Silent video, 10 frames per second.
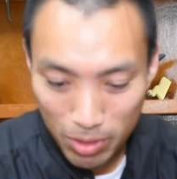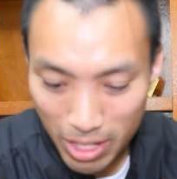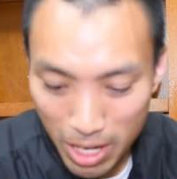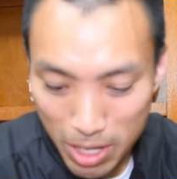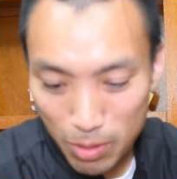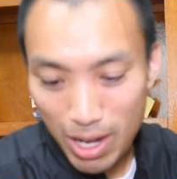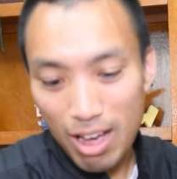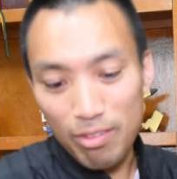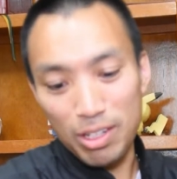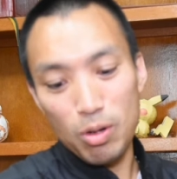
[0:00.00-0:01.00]
there you
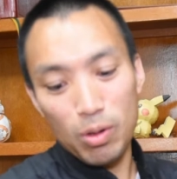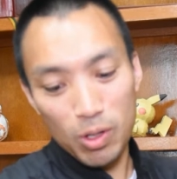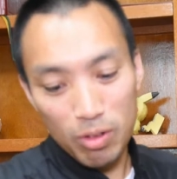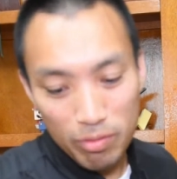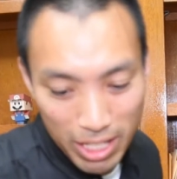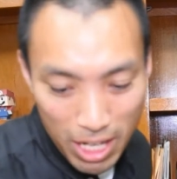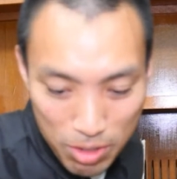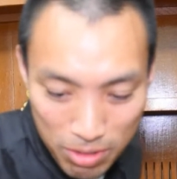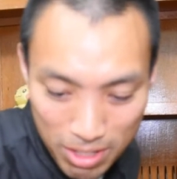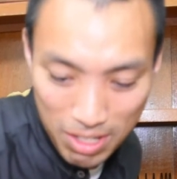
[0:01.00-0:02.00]
have it. Going on
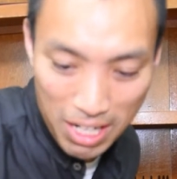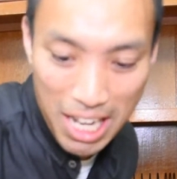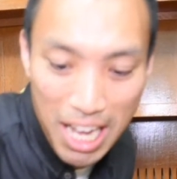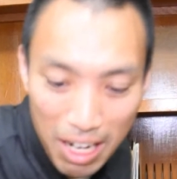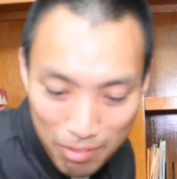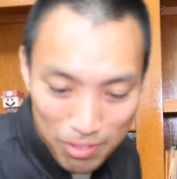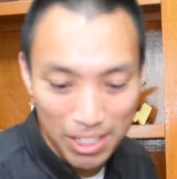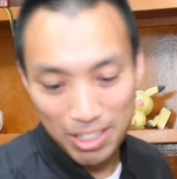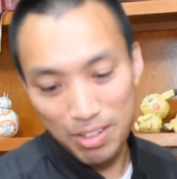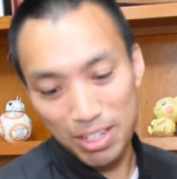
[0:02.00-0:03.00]
vacation is a lot of
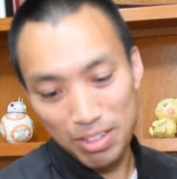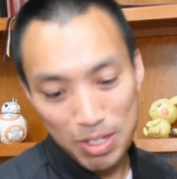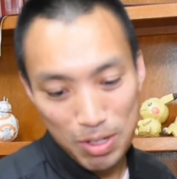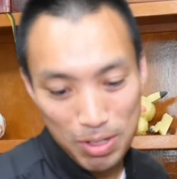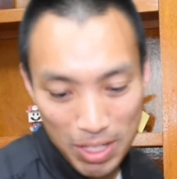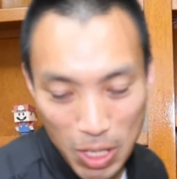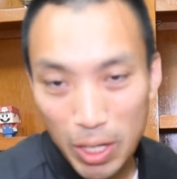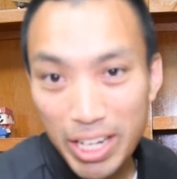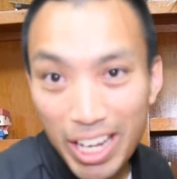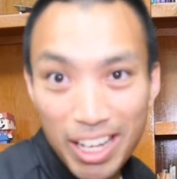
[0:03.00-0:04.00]
fun. You get to go to the
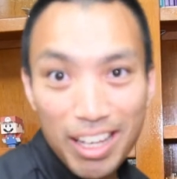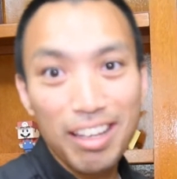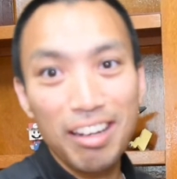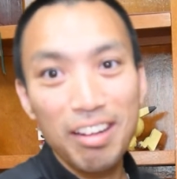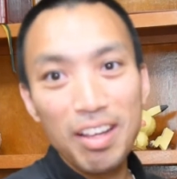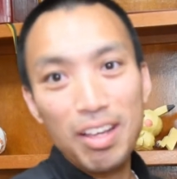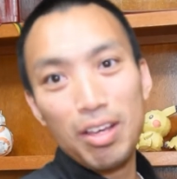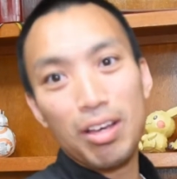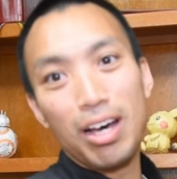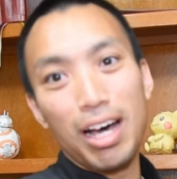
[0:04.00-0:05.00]
arcade,
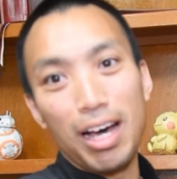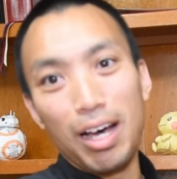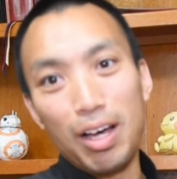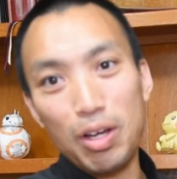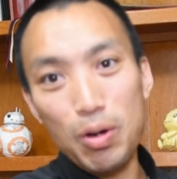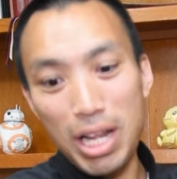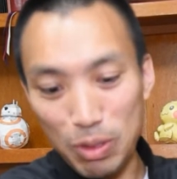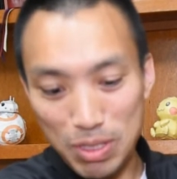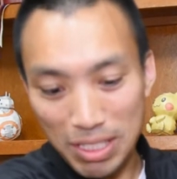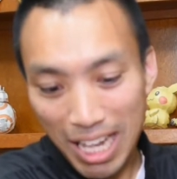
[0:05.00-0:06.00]
go
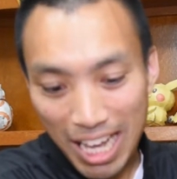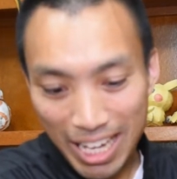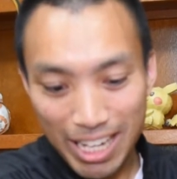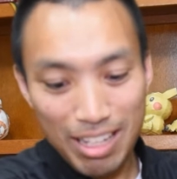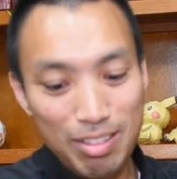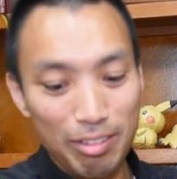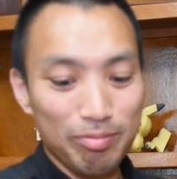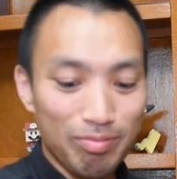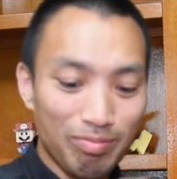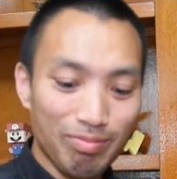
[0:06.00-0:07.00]
down slides.
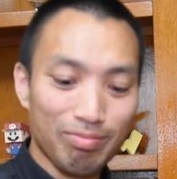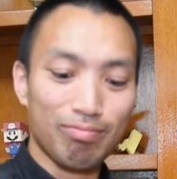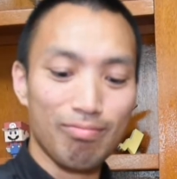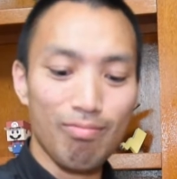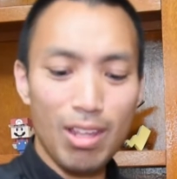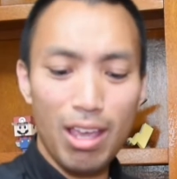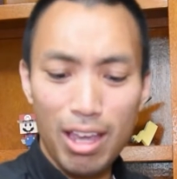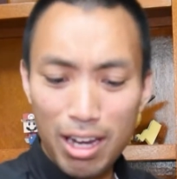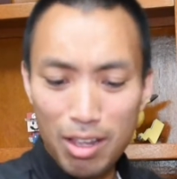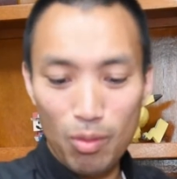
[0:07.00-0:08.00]

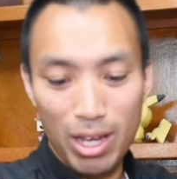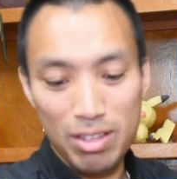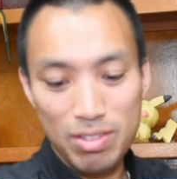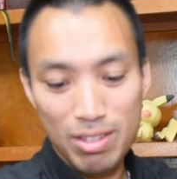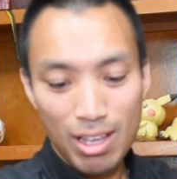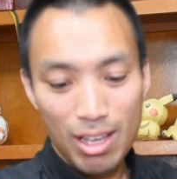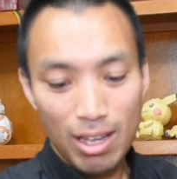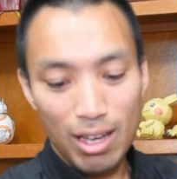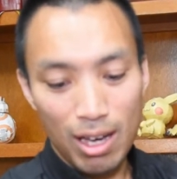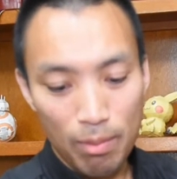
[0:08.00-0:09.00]
Anyways,
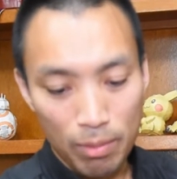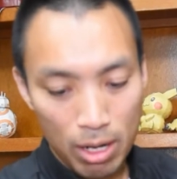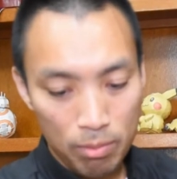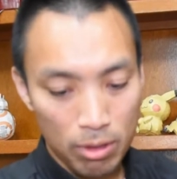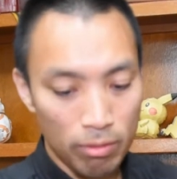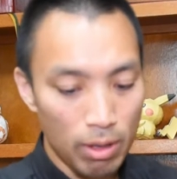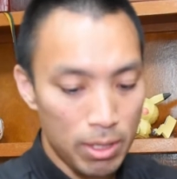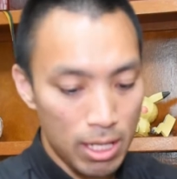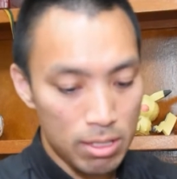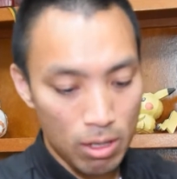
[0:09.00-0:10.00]
a number of
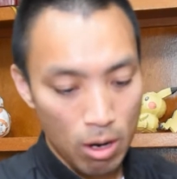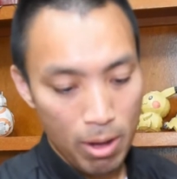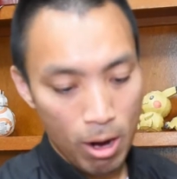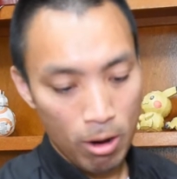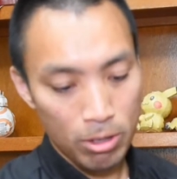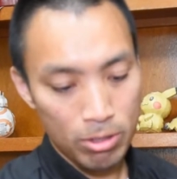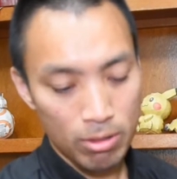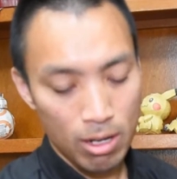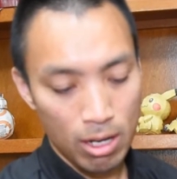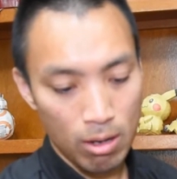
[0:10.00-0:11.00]
updates in our
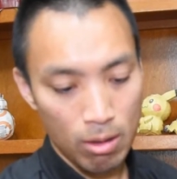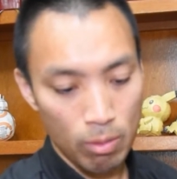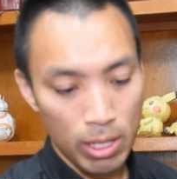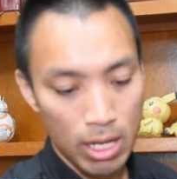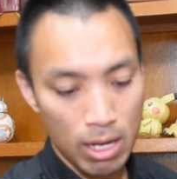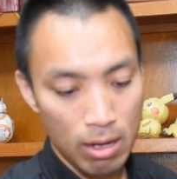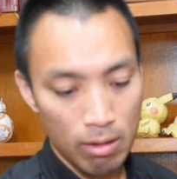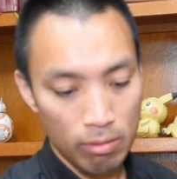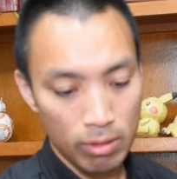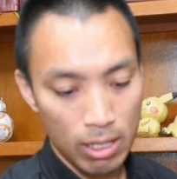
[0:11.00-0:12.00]
parish. We
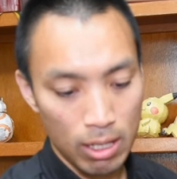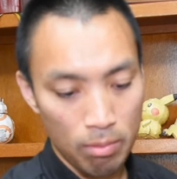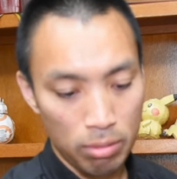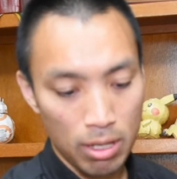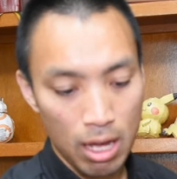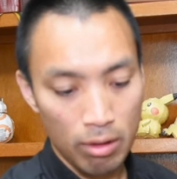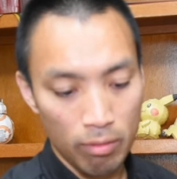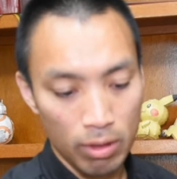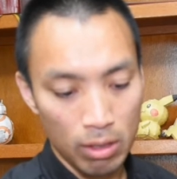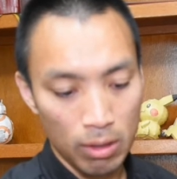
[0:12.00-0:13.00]
have in
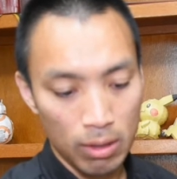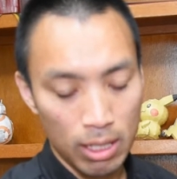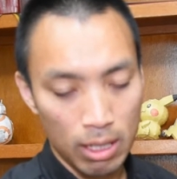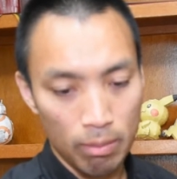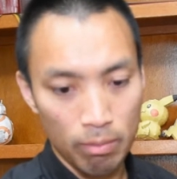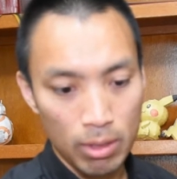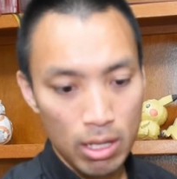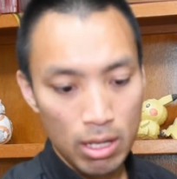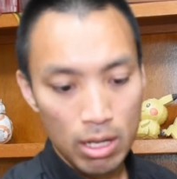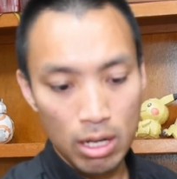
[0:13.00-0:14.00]
Platenville,
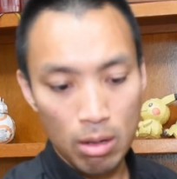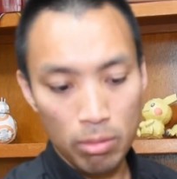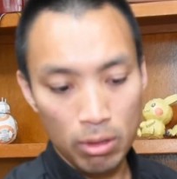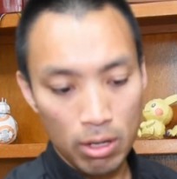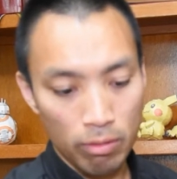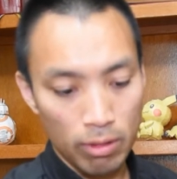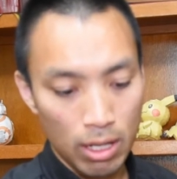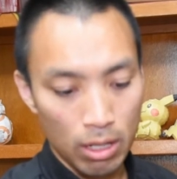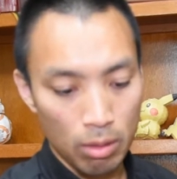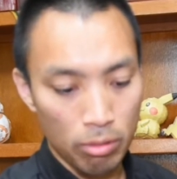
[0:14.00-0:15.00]
a number
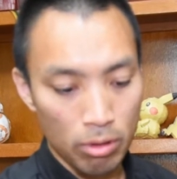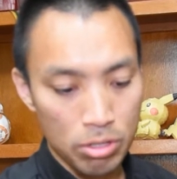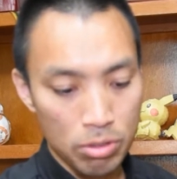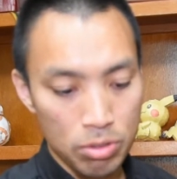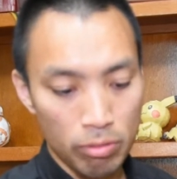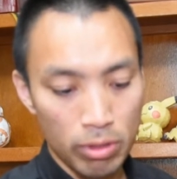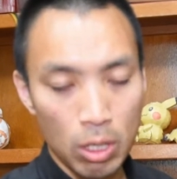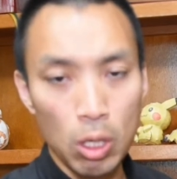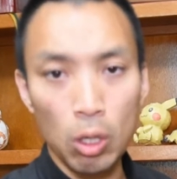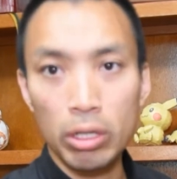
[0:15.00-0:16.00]
of the parishioners over
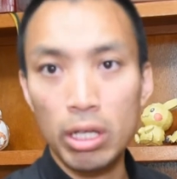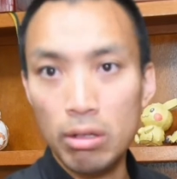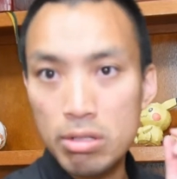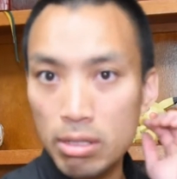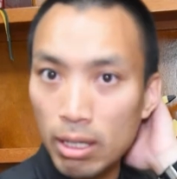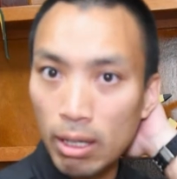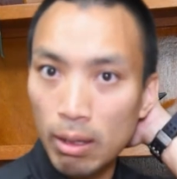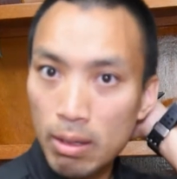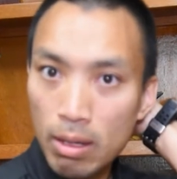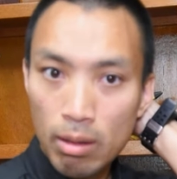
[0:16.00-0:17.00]
there are looking to
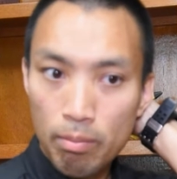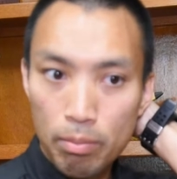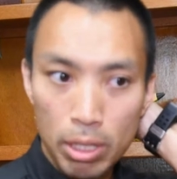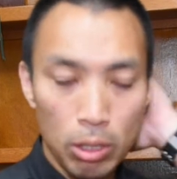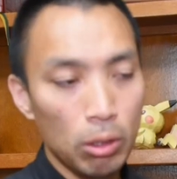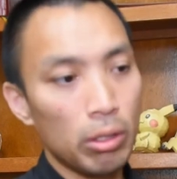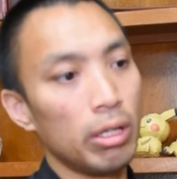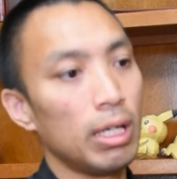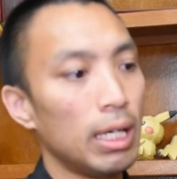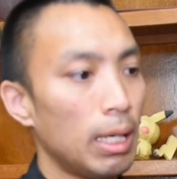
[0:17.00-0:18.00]
build
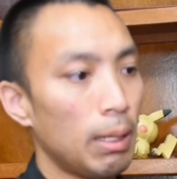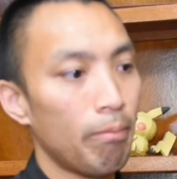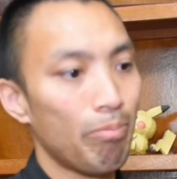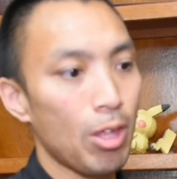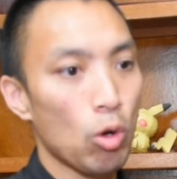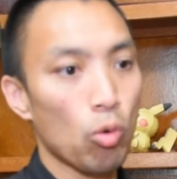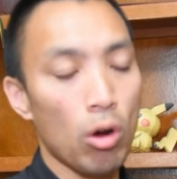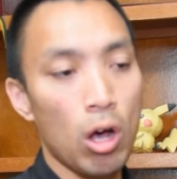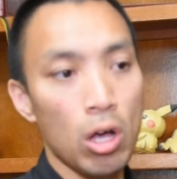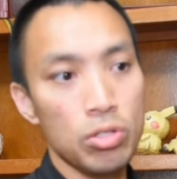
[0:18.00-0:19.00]
a
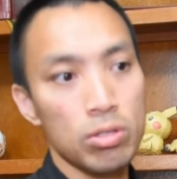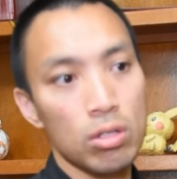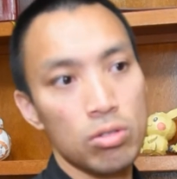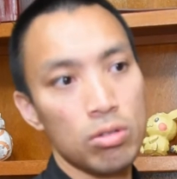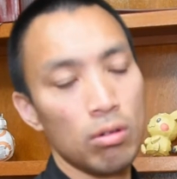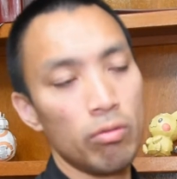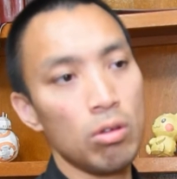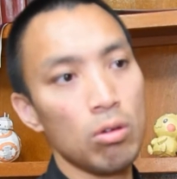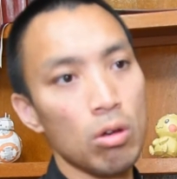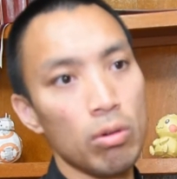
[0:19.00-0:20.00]
cross. So if
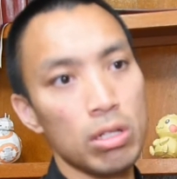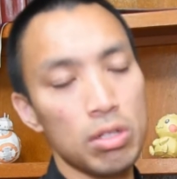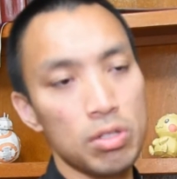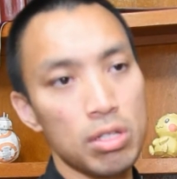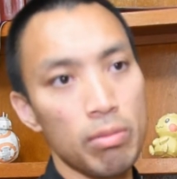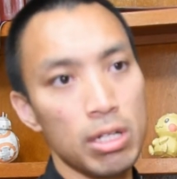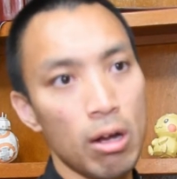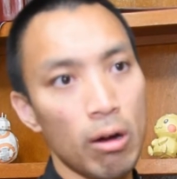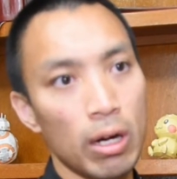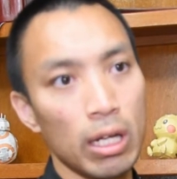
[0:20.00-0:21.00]
you go into the
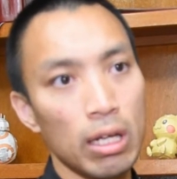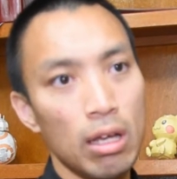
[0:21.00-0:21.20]
cemetery,